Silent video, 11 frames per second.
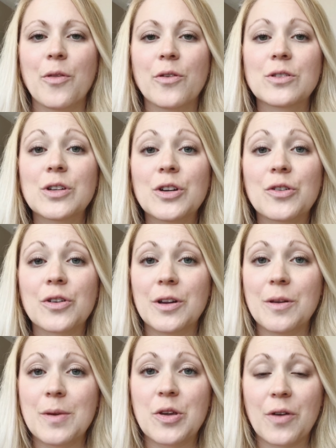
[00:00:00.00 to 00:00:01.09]
those are going
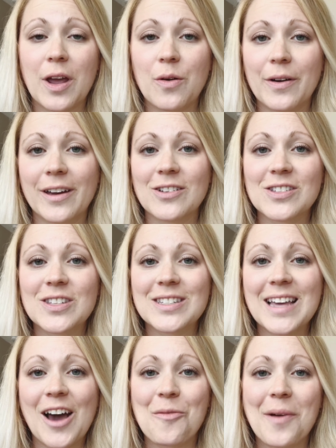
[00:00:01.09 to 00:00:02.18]
to be great oils
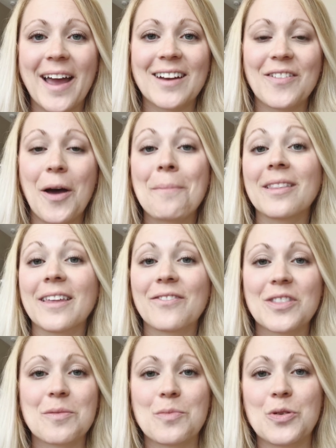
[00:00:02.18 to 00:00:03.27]
to help kind of
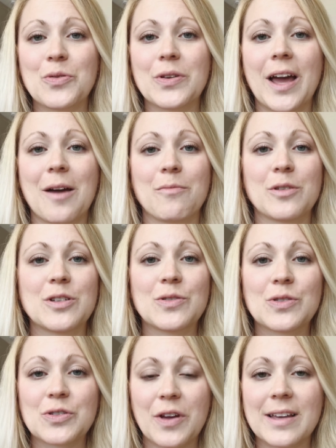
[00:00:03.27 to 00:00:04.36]
uplift the mood, reduce
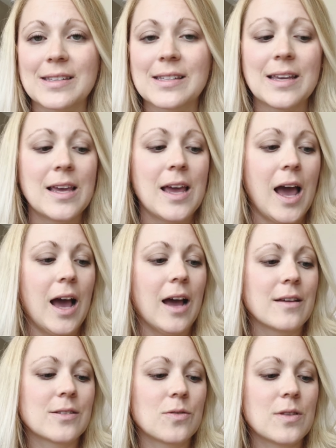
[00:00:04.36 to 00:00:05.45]
stress.
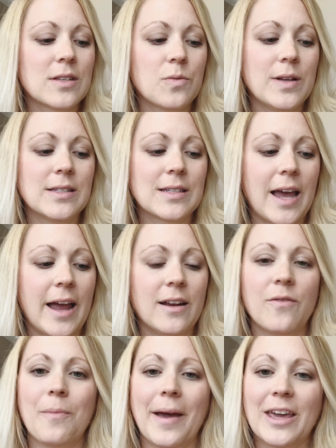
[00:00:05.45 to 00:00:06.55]
So this one's kind
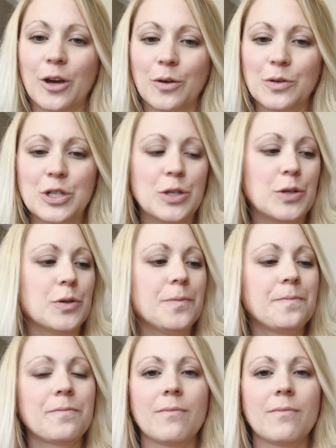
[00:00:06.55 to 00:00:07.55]
of my go-to.